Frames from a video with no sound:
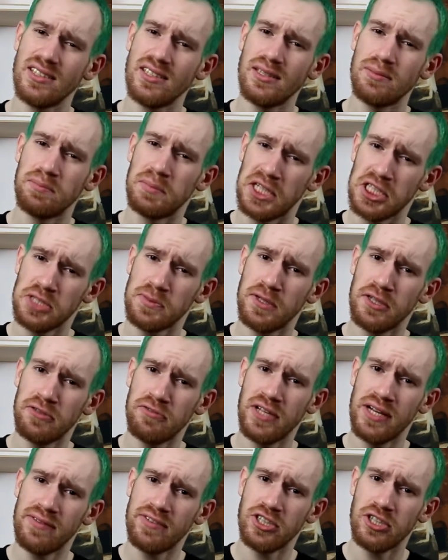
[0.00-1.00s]
marshmallow
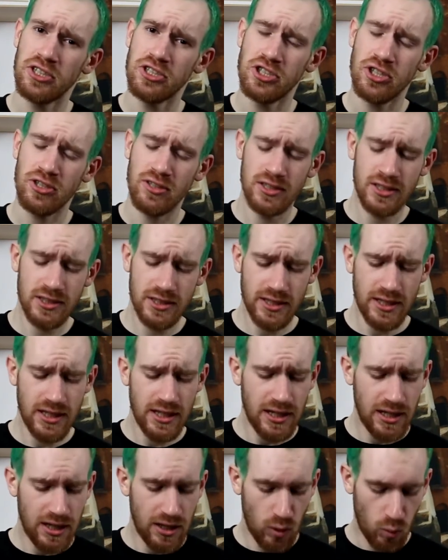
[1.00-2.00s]
flavored hot chocolate.
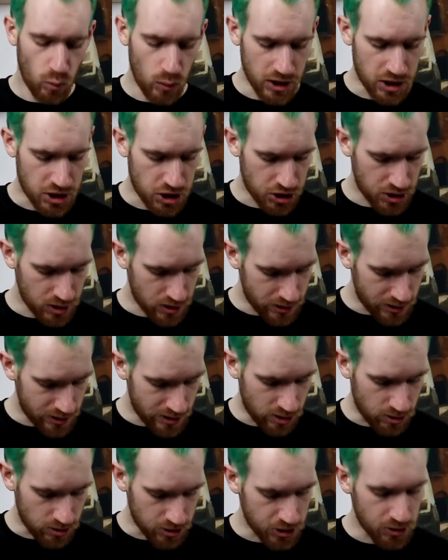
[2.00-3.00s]
Which,
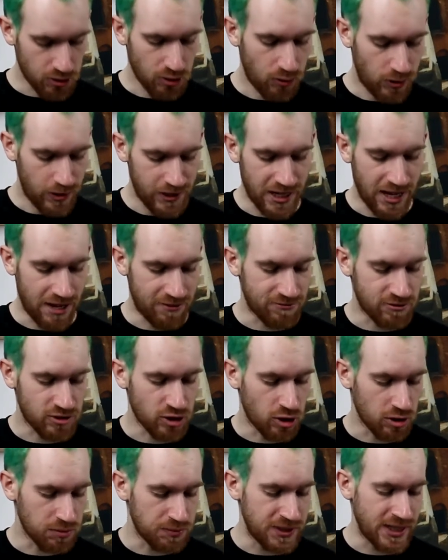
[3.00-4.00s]
should already have
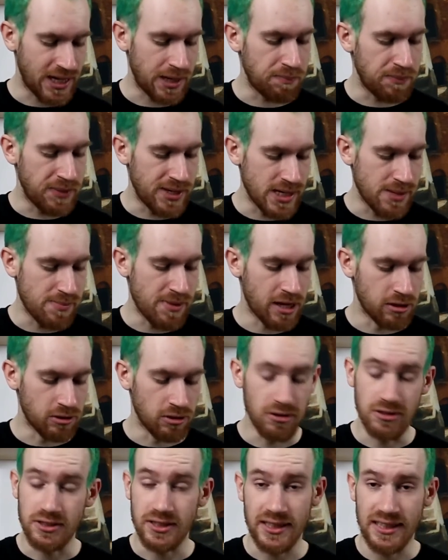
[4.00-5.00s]
told me that mini
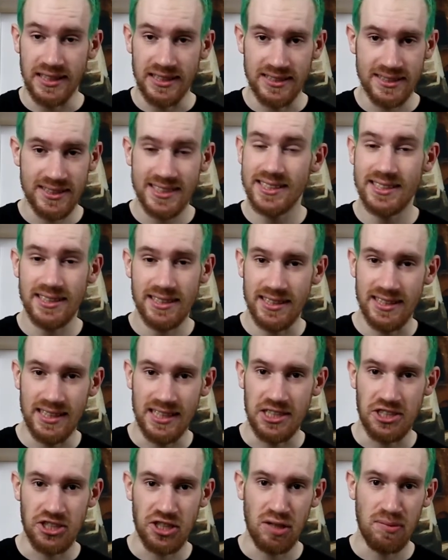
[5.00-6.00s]
mellows is
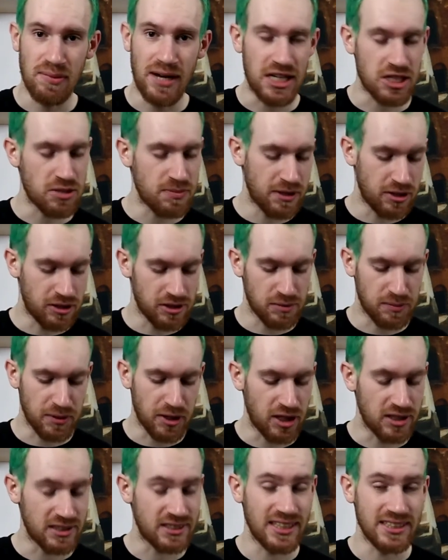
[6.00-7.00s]
literal marshmallows,
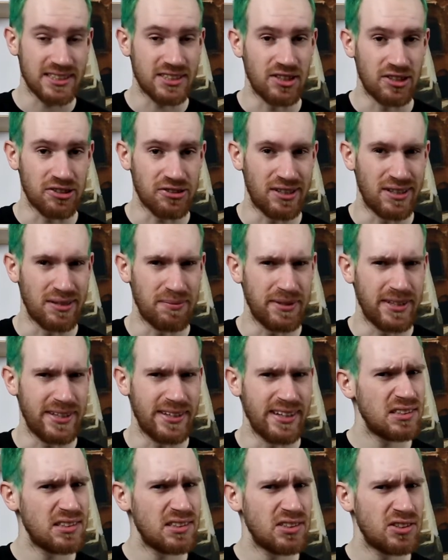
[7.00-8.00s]
because there's not gonna
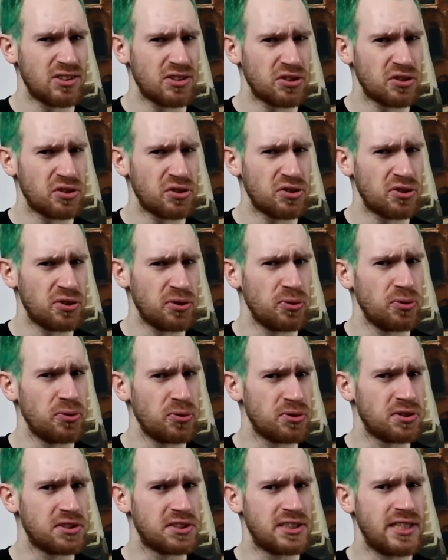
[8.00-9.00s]
be
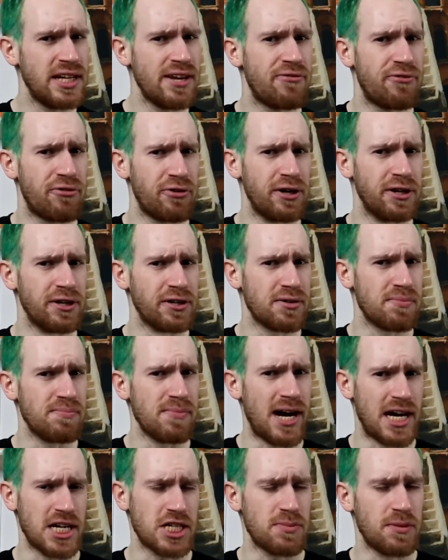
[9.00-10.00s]
2 different
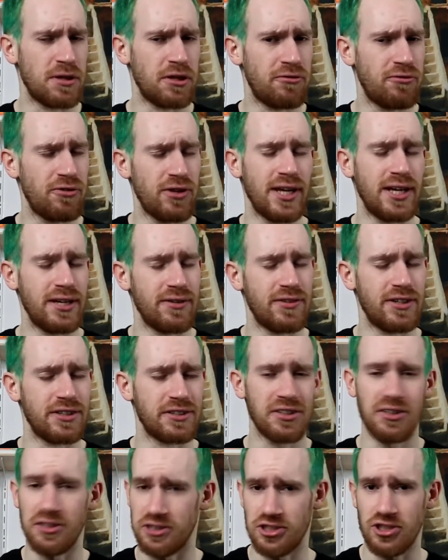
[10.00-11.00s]
marshmallow flavored
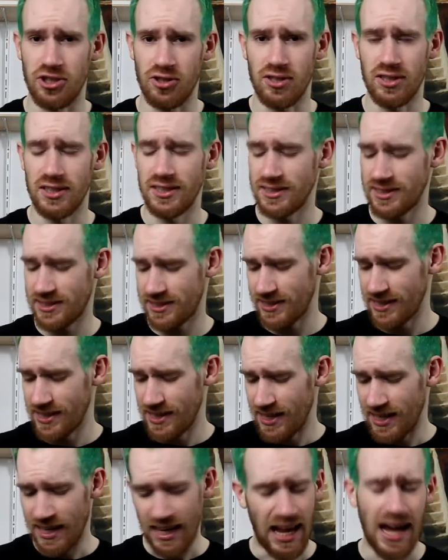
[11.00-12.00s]
hot chocolates.
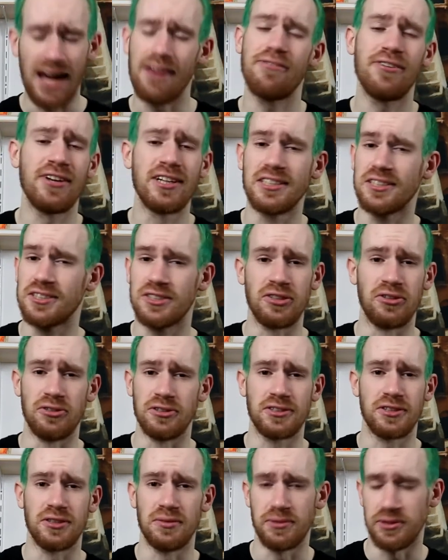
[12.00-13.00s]
I feel so
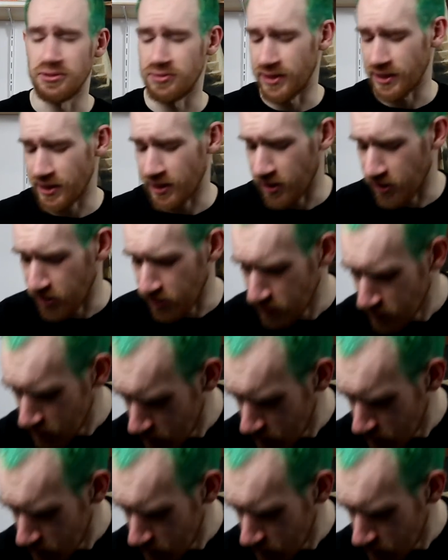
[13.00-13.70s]
stupid right now.